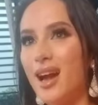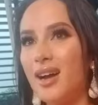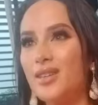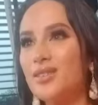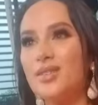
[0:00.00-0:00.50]

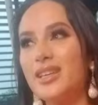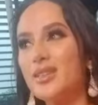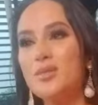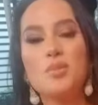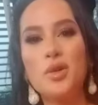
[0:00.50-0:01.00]
how can you say
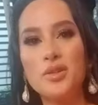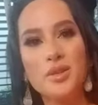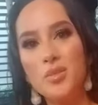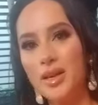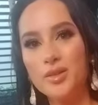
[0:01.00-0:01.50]
you're more
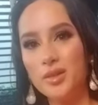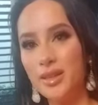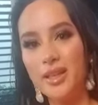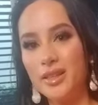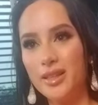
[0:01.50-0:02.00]
than one or
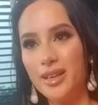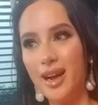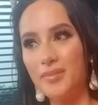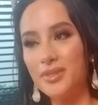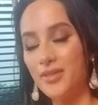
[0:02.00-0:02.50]
another?
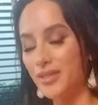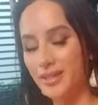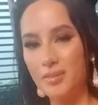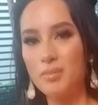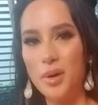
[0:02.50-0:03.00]
I'm
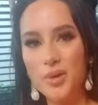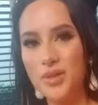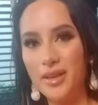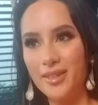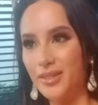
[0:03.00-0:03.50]
definitely both.
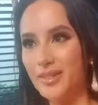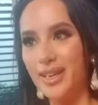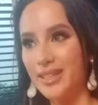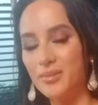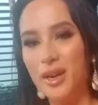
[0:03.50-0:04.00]
I feel
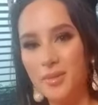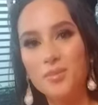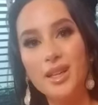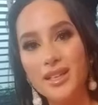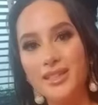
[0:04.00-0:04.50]
that in my
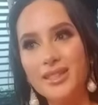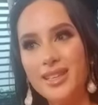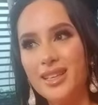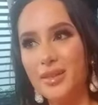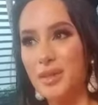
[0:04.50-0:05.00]
blood.
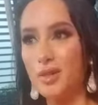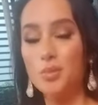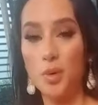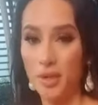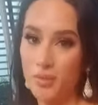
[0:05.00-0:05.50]
I mean, I was
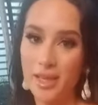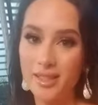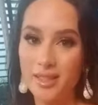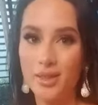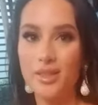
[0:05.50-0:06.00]
born and raised in